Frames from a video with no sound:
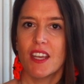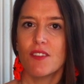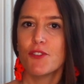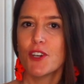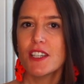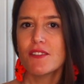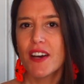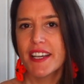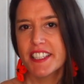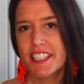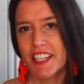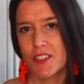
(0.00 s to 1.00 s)
If you're
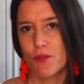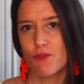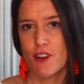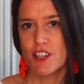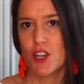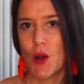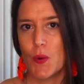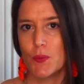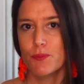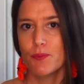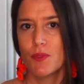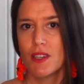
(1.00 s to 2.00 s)
invited at a French
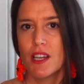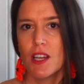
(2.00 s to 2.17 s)
home,